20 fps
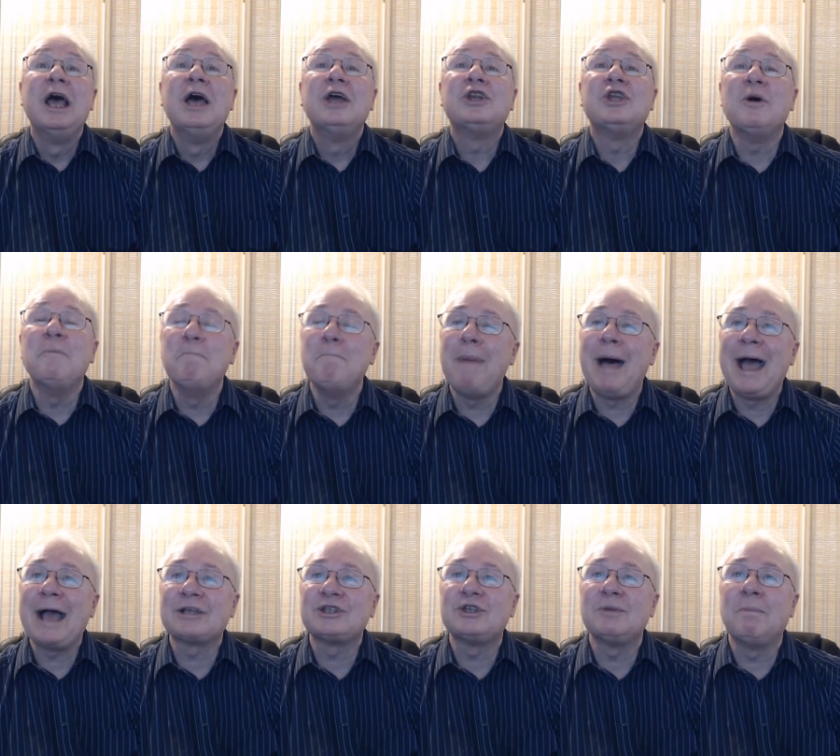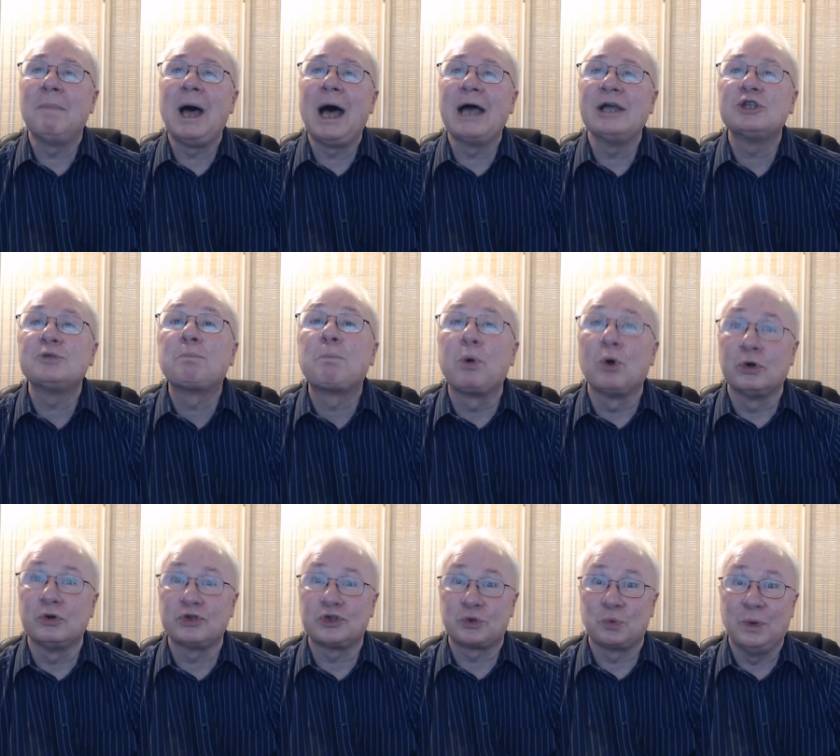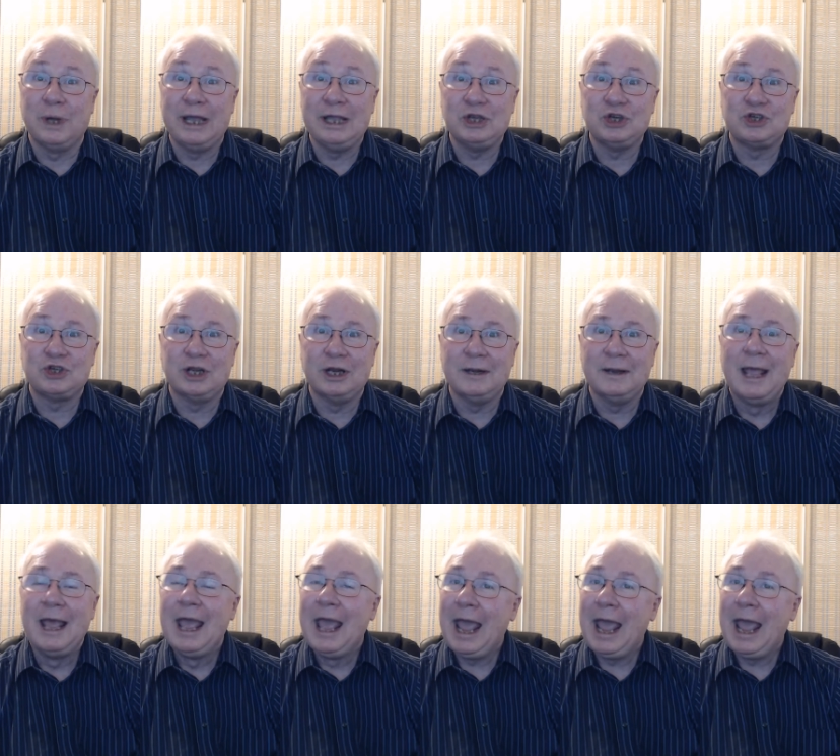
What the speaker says: to maximize persuasion,